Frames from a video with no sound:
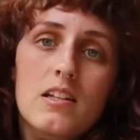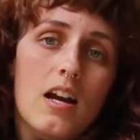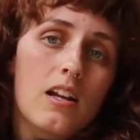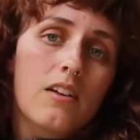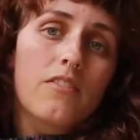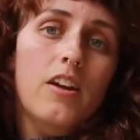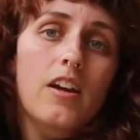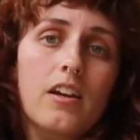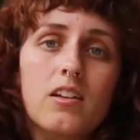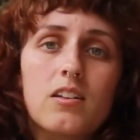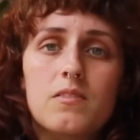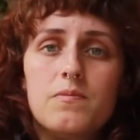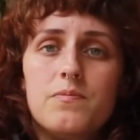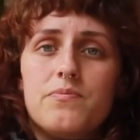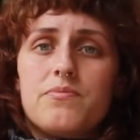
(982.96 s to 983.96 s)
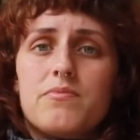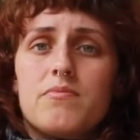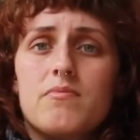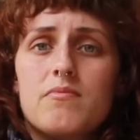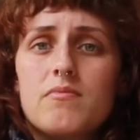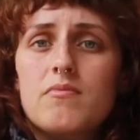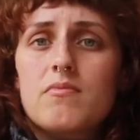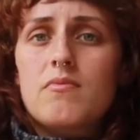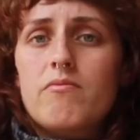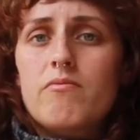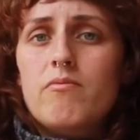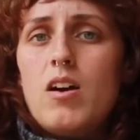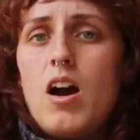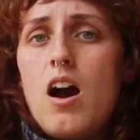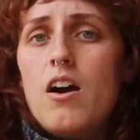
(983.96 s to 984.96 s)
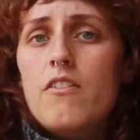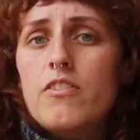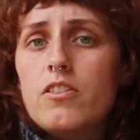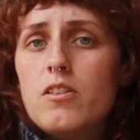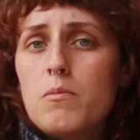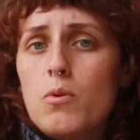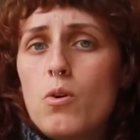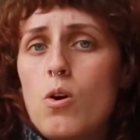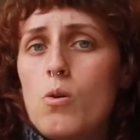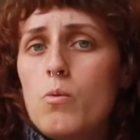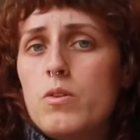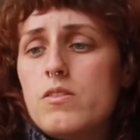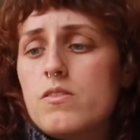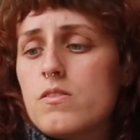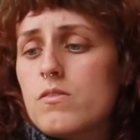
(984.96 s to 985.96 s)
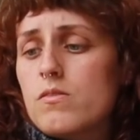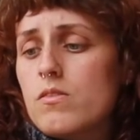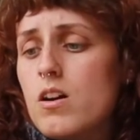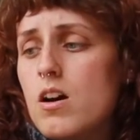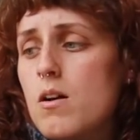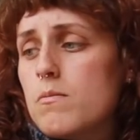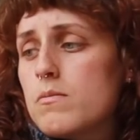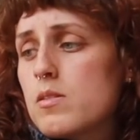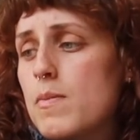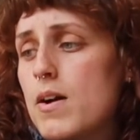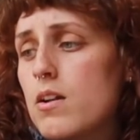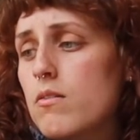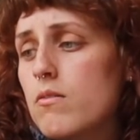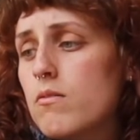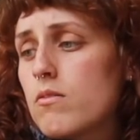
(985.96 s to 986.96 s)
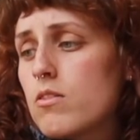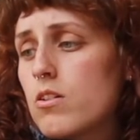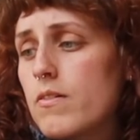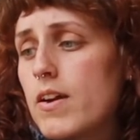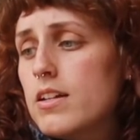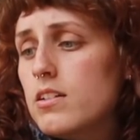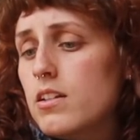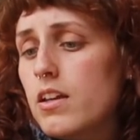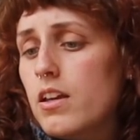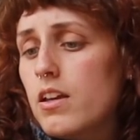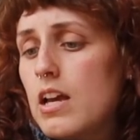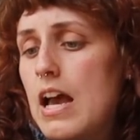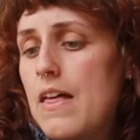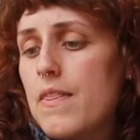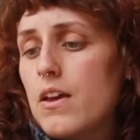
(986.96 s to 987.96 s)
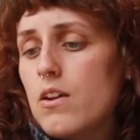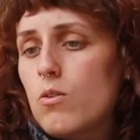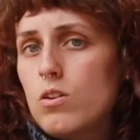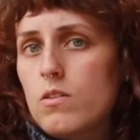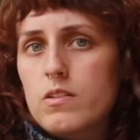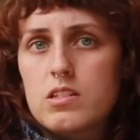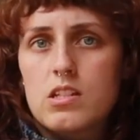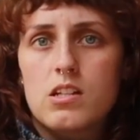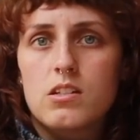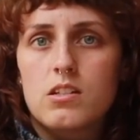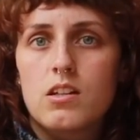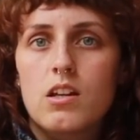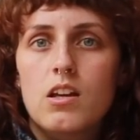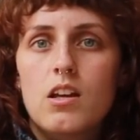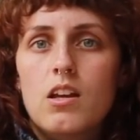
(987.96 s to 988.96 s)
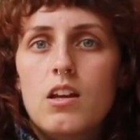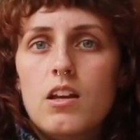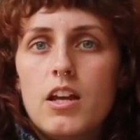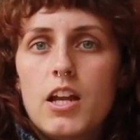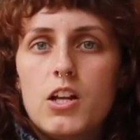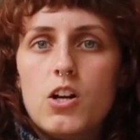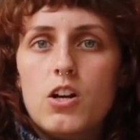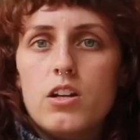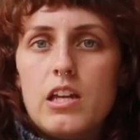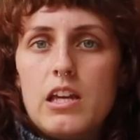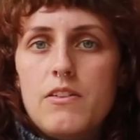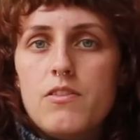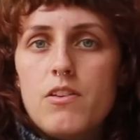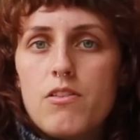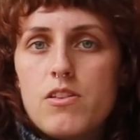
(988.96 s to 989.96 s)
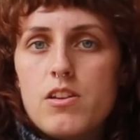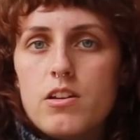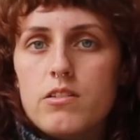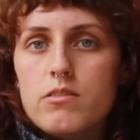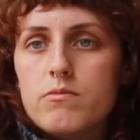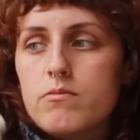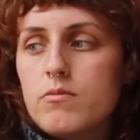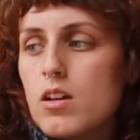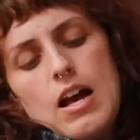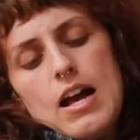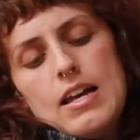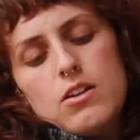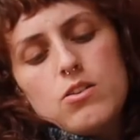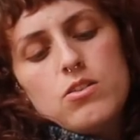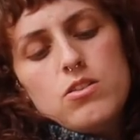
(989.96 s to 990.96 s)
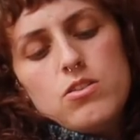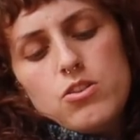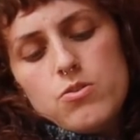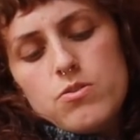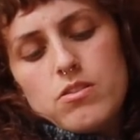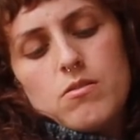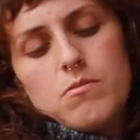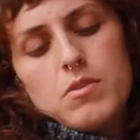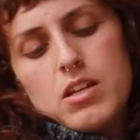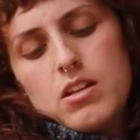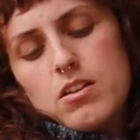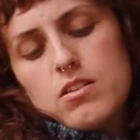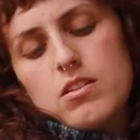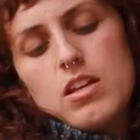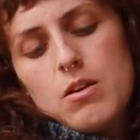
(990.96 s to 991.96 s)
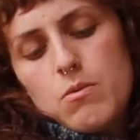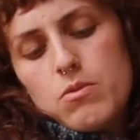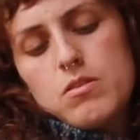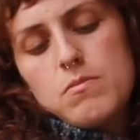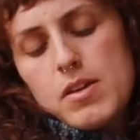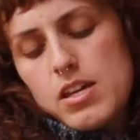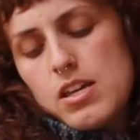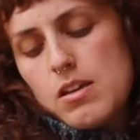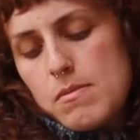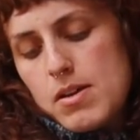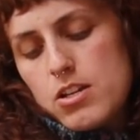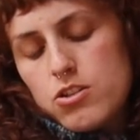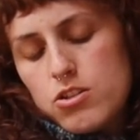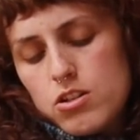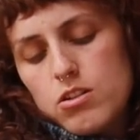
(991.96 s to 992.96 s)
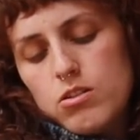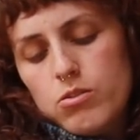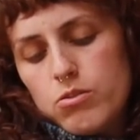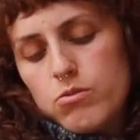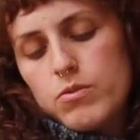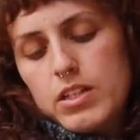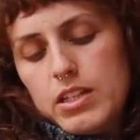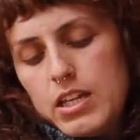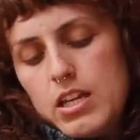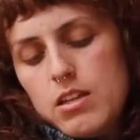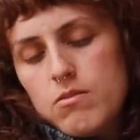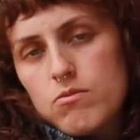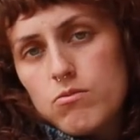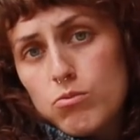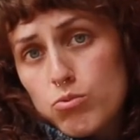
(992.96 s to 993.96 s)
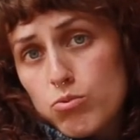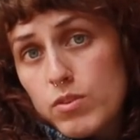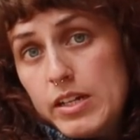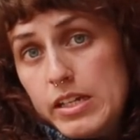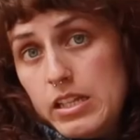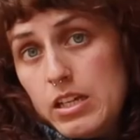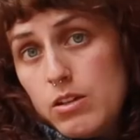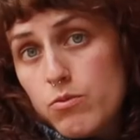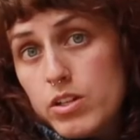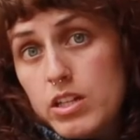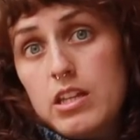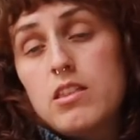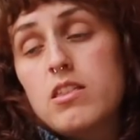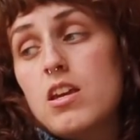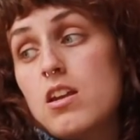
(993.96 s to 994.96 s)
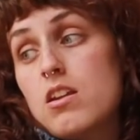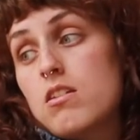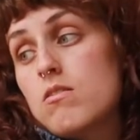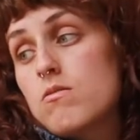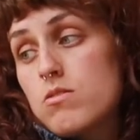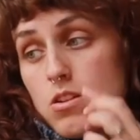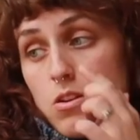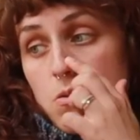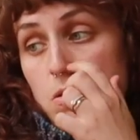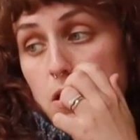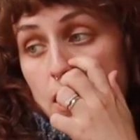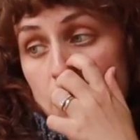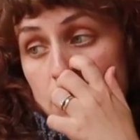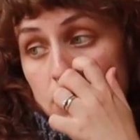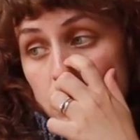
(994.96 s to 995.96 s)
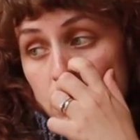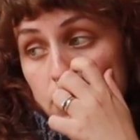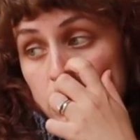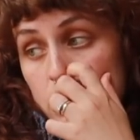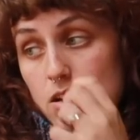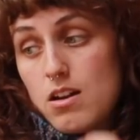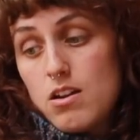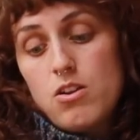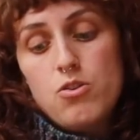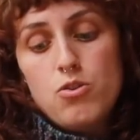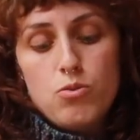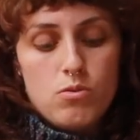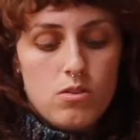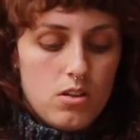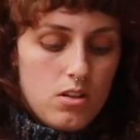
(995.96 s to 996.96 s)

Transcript: kind of like half of the ball was spun correctly and then all of a sudden it got even thinner. I couldn't use it because it was making my shirt look really, really, really thin. So I had to like start a new